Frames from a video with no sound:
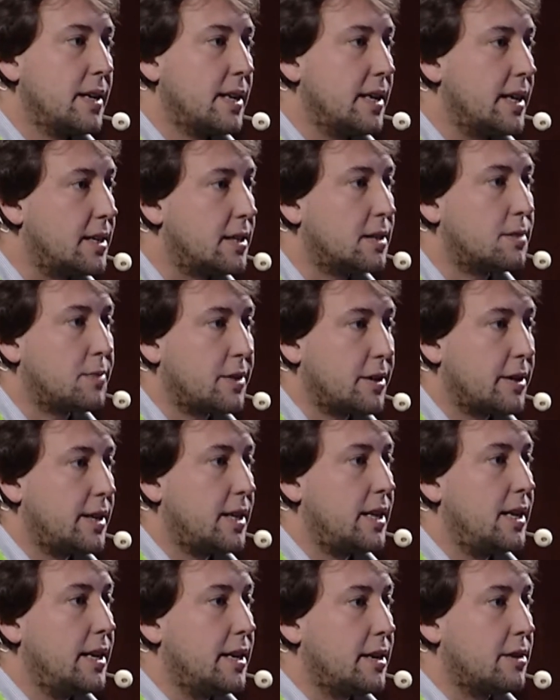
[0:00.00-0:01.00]
it is very
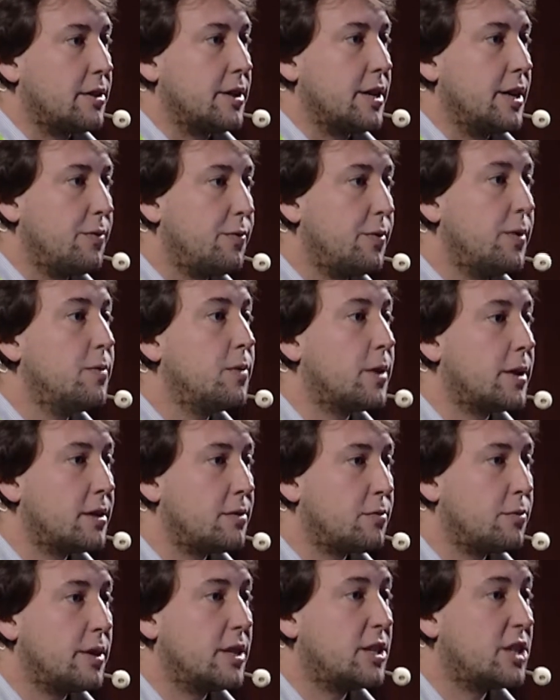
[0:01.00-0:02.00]
clear if we want
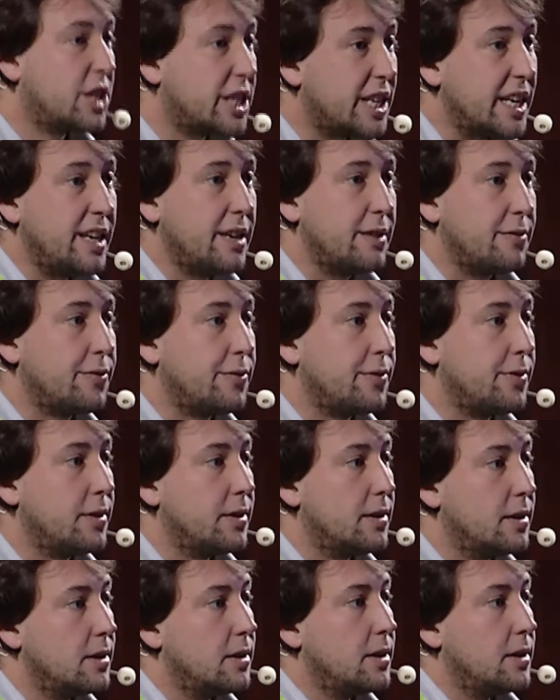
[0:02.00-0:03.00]
to achieve
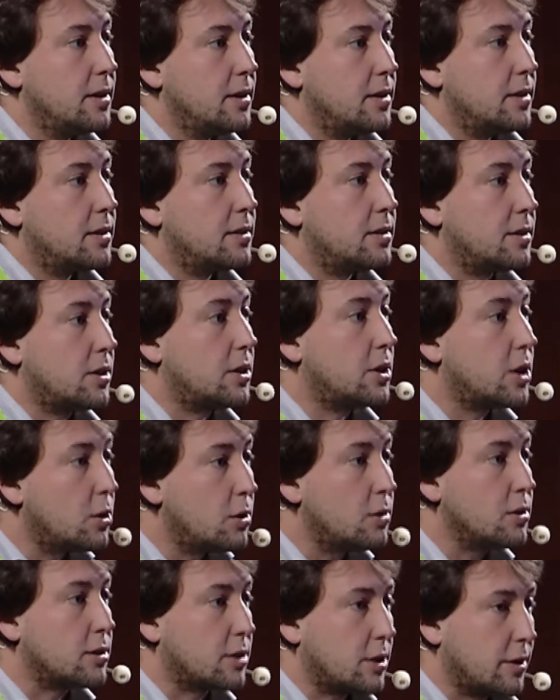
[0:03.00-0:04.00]
the
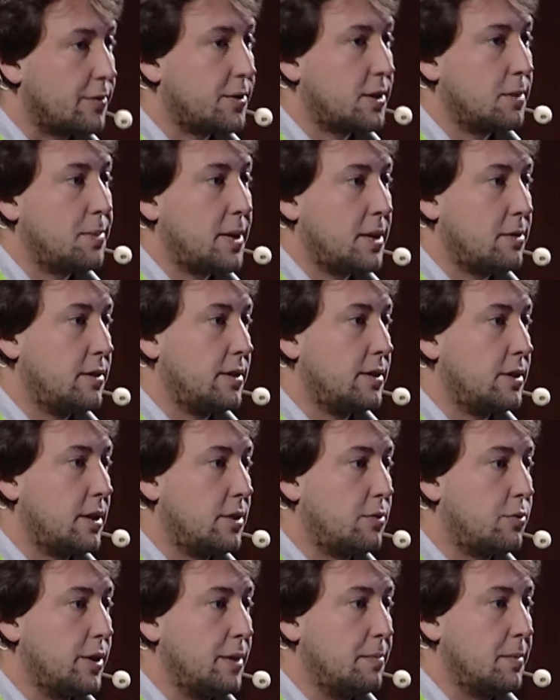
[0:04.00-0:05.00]
goals of the Paris
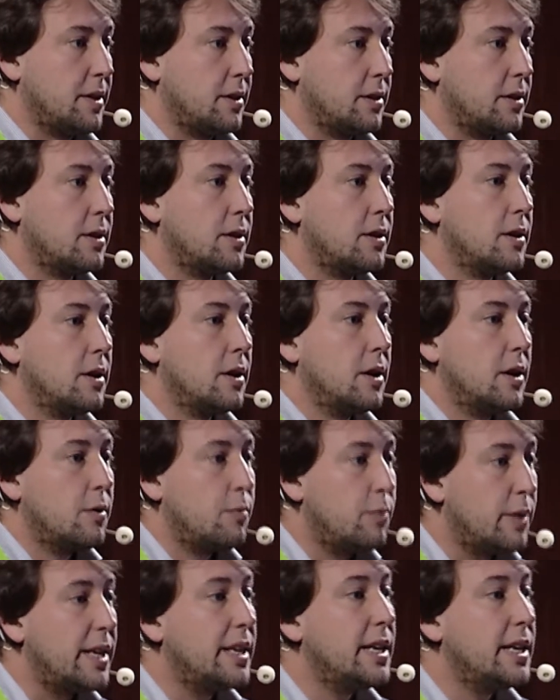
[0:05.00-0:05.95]
Agreement, we